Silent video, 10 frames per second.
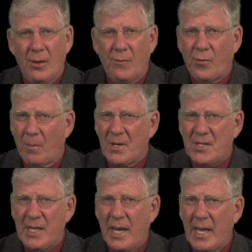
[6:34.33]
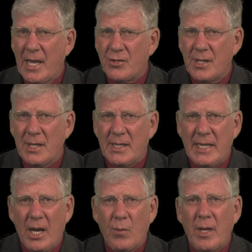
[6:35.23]
Former CIA agent
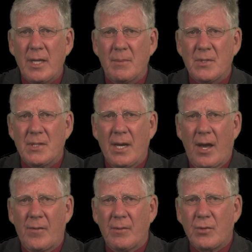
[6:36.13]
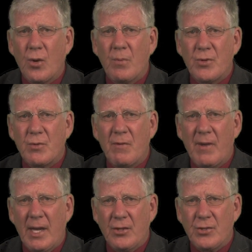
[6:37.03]
T.L. Williams, the author of Cooper's
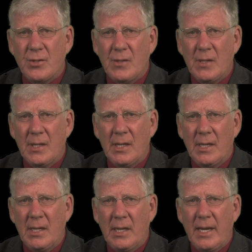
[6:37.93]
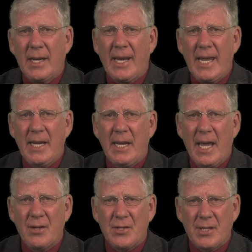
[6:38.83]
Revenge, and Elaine
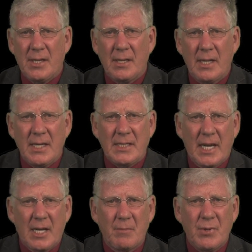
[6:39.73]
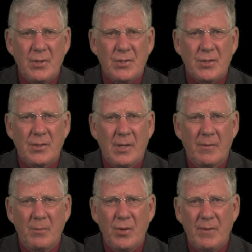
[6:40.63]
Henderson, executive producer
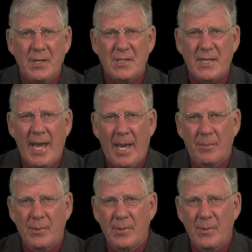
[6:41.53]
of the movie Snap.